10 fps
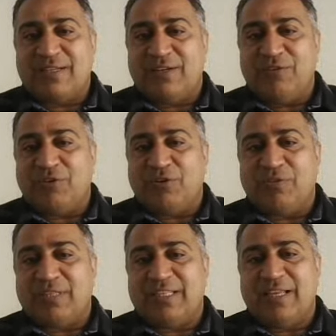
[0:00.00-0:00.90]

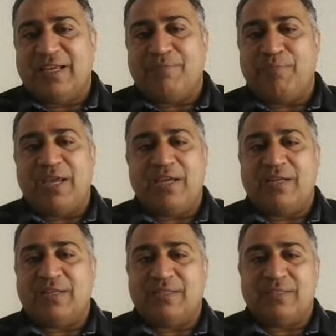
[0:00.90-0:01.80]
they
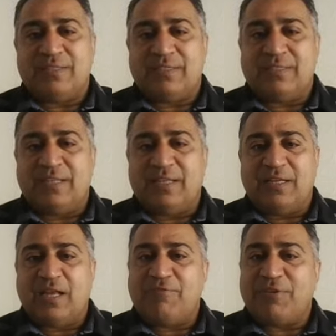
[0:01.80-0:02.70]
make
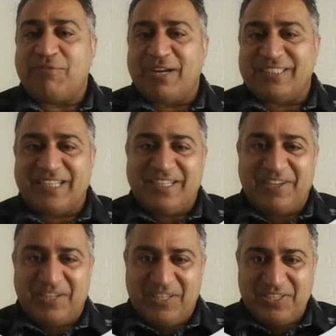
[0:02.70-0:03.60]
the life of a
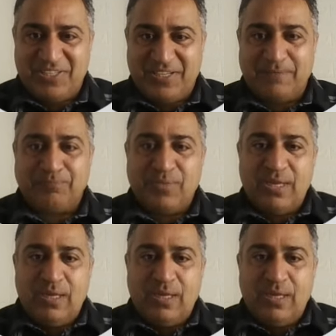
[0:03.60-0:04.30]
attacker easier.